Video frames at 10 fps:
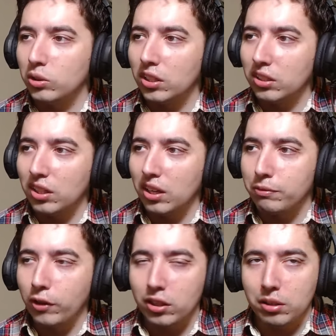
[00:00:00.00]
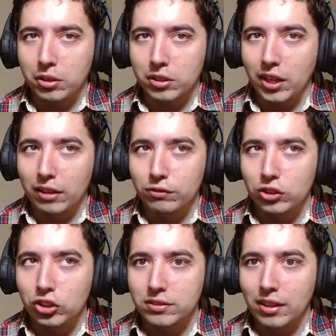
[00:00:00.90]
another thing I've heard about catfish
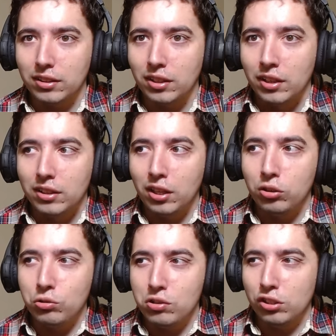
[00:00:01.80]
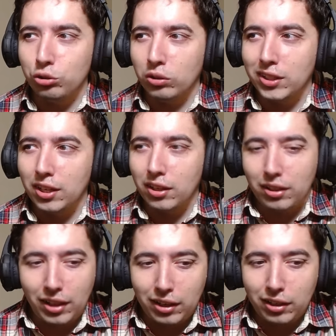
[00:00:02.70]
is that they usually don't care
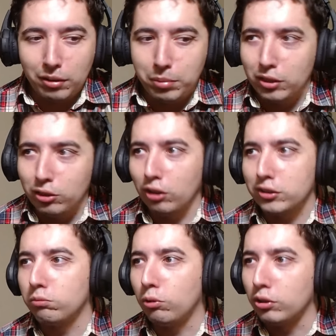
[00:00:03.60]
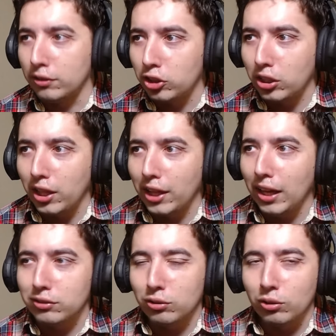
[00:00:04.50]
like about toxic polluters and shit like that. So